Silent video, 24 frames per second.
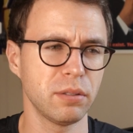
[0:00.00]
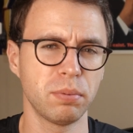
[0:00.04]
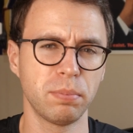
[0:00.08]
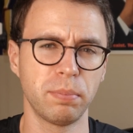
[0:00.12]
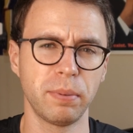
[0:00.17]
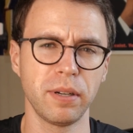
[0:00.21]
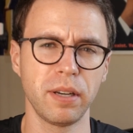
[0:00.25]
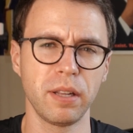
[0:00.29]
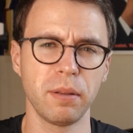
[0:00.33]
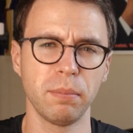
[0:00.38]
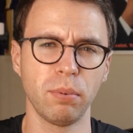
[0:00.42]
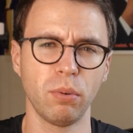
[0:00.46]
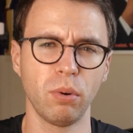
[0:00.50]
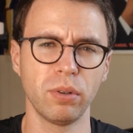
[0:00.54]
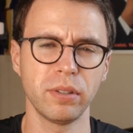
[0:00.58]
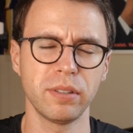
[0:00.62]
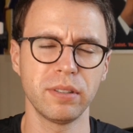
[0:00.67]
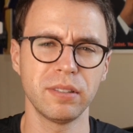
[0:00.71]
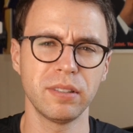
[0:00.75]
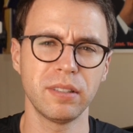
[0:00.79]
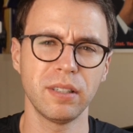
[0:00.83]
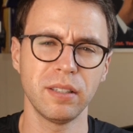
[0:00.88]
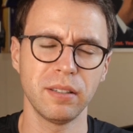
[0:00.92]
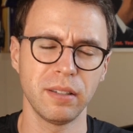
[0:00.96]
is pretty
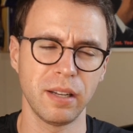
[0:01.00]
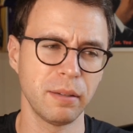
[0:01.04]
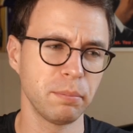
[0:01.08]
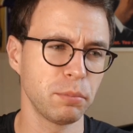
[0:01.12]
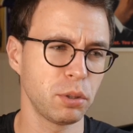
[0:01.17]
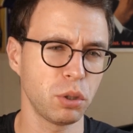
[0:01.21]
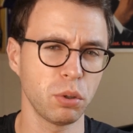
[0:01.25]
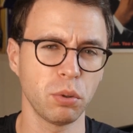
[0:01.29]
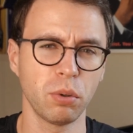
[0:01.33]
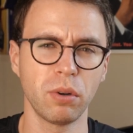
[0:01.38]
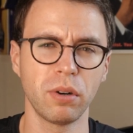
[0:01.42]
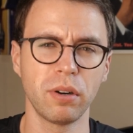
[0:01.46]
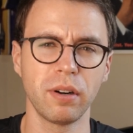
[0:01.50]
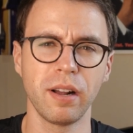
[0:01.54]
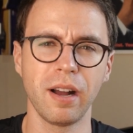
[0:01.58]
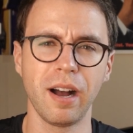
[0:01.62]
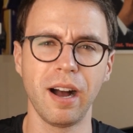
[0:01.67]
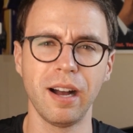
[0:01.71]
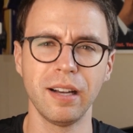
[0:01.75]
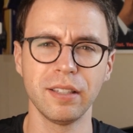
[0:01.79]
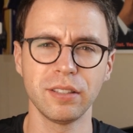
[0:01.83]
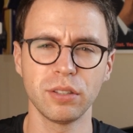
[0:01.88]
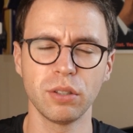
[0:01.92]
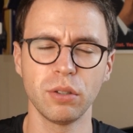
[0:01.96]
important. I'm sure
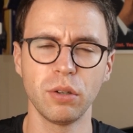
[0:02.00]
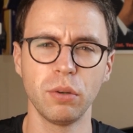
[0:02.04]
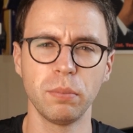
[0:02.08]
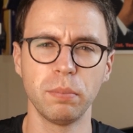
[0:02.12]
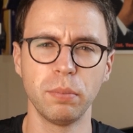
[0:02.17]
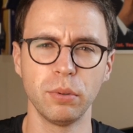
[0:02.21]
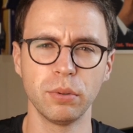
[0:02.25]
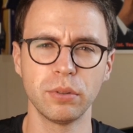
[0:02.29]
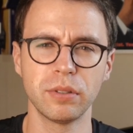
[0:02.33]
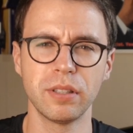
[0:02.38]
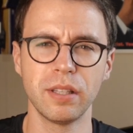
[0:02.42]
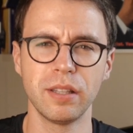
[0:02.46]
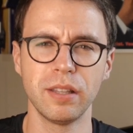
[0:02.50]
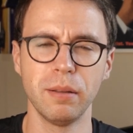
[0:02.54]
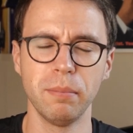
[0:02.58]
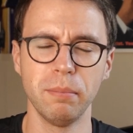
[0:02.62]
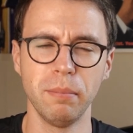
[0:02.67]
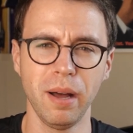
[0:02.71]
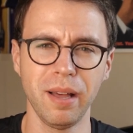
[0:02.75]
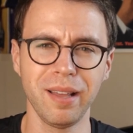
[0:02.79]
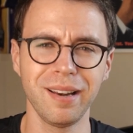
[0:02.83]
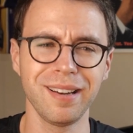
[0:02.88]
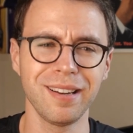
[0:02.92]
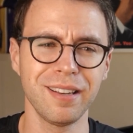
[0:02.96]
Eizo puts in the
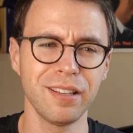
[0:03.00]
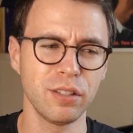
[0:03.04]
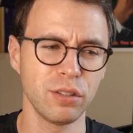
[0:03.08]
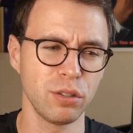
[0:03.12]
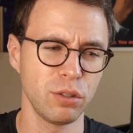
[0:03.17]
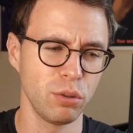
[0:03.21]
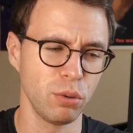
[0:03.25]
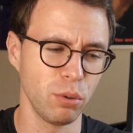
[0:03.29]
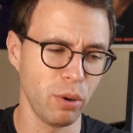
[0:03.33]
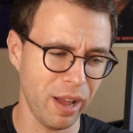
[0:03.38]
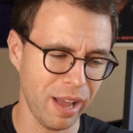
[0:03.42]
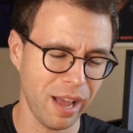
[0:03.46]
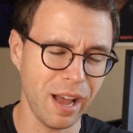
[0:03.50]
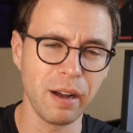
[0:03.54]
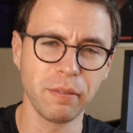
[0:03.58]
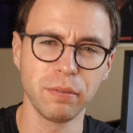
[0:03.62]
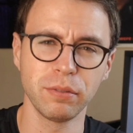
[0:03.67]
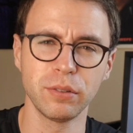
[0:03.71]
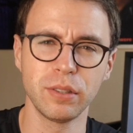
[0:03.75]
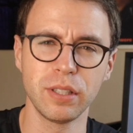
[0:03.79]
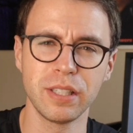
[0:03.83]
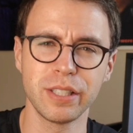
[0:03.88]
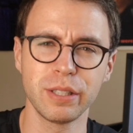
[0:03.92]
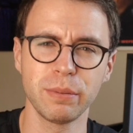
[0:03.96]
money to
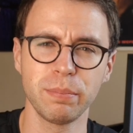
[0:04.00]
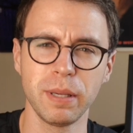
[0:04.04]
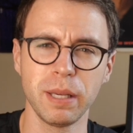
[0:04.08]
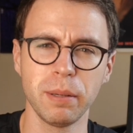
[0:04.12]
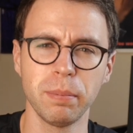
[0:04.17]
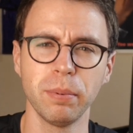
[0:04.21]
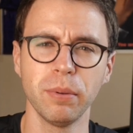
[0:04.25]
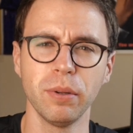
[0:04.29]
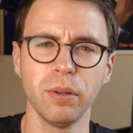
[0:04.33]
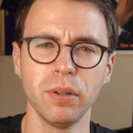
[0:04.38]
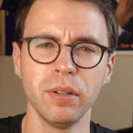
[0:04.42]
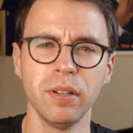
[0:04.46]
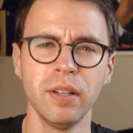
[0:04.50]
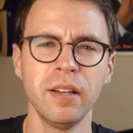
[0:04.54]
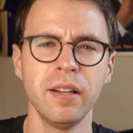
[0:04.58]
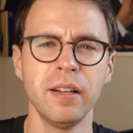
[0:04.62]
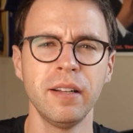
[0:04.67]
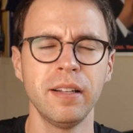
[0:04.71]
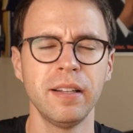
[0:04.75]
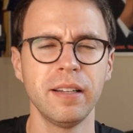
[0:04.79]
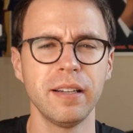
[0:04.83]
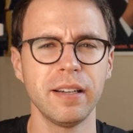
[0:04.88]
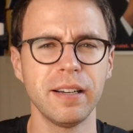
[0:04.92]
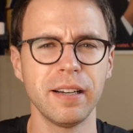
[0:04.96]
have these people
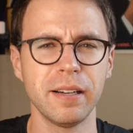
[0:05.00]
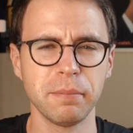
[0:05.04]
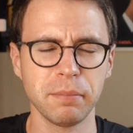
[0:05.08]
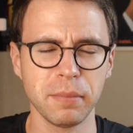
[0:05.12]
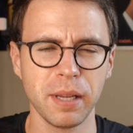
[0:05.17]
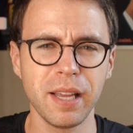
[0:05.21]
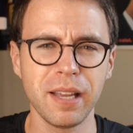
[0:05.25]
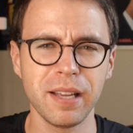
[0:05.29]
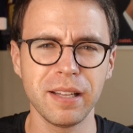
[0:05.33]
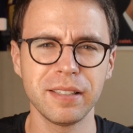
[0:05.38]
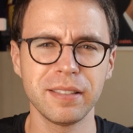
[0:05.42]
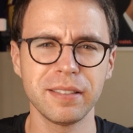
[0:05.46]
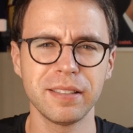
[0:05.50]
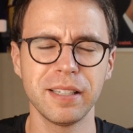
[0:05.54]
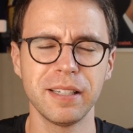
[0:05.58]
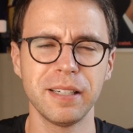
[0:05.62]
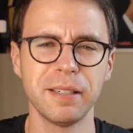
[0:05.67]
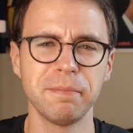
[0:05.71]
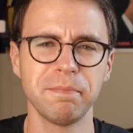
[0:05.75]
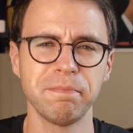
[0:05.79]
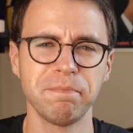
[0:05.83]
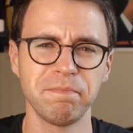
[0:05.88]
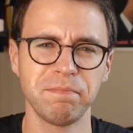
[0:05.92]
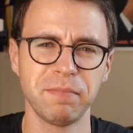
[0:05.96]
um, and
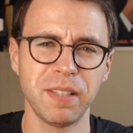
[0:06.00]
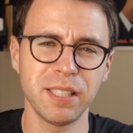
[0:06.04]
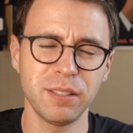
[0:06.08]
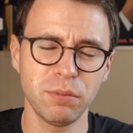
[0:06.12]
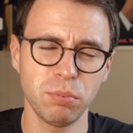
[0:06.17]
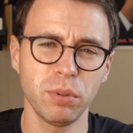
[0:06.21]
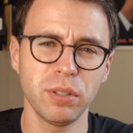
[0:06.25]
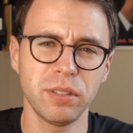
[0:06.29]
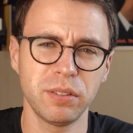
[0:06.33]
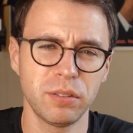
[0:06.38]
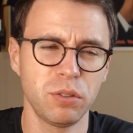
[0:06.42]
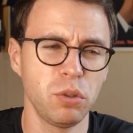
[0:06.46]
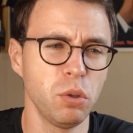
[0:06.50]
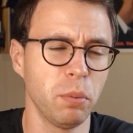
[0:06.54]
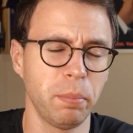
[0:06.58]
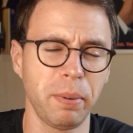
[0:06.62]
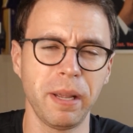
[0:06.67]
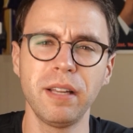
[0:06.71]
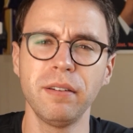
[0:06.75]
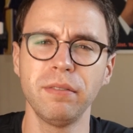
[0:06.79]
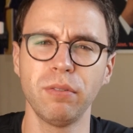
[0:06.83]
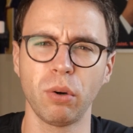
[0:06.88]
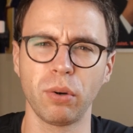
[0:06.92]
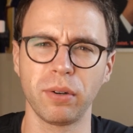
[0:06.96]
um, that's what you're
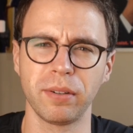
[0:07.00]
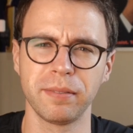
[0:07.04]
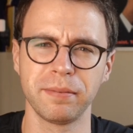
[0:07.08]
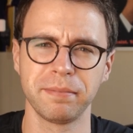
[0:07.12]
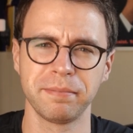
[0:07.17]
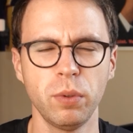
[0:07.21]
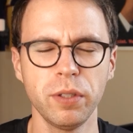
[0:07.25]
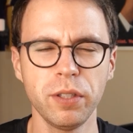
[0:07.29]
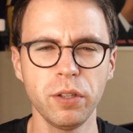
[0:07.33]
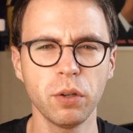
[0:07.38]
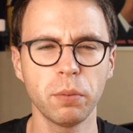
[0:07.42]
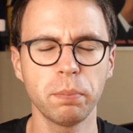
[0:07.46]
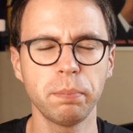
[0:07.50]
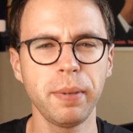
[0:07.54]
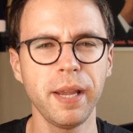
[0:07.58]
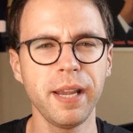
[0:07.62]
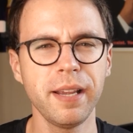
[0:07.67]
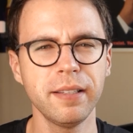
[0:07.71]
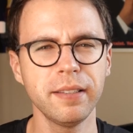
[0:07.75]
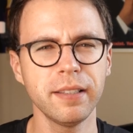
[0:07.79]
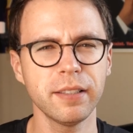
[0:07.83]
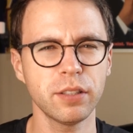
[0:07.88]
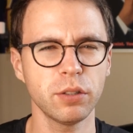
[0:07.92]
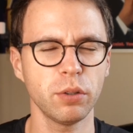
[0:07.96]
paying for. When you're
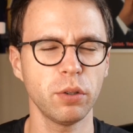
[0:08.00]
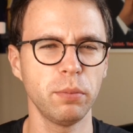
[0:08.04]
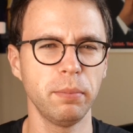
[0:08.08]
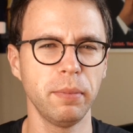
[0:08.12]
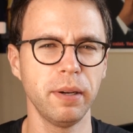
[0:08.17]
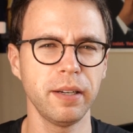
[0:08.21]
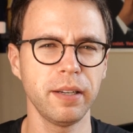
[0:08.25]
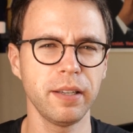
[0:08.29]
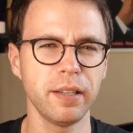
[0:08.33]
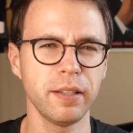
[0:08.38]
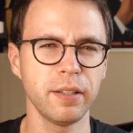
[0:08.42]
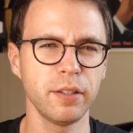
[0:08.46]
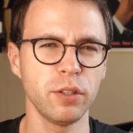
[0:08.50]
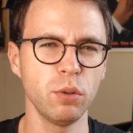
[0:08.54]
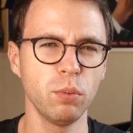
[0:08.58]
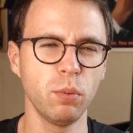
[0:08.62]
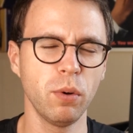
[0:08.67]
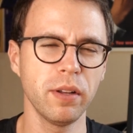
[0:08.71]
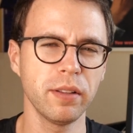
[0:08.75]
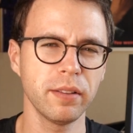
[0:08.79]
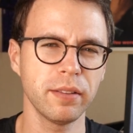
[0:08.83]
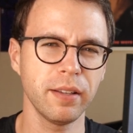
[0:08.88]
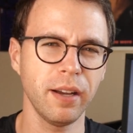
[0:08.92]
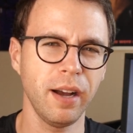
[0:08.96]
paying that sort of money, you
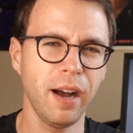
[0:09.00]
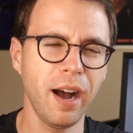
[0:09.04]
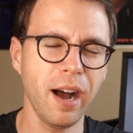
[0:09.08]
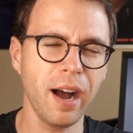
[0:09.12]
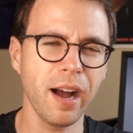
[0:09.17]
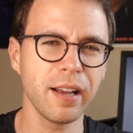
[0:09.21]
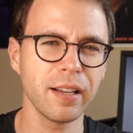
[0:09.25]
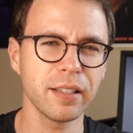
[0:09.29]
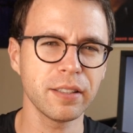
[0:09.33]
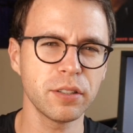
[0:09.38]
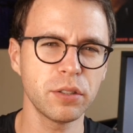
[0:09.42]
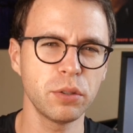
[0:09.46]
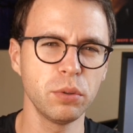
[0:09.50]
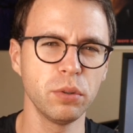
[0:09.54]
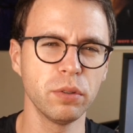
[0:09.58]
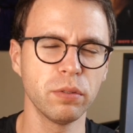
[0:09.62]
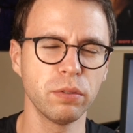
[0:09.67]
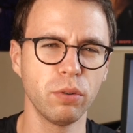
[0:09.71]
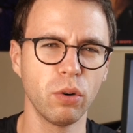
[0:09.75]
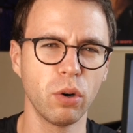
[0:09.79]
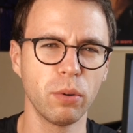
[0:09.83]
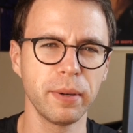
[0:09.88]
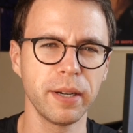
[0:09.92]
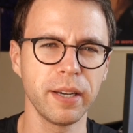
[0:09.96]
want the highest
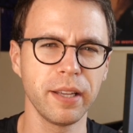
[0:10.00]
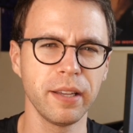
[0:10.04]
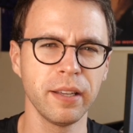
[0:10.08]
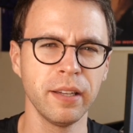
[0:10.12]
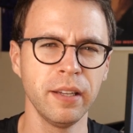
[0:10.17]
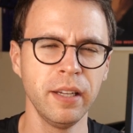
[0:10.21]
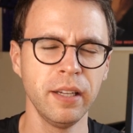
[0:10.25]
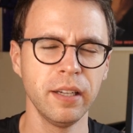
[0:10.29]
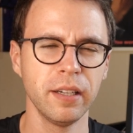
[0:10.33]
uniformity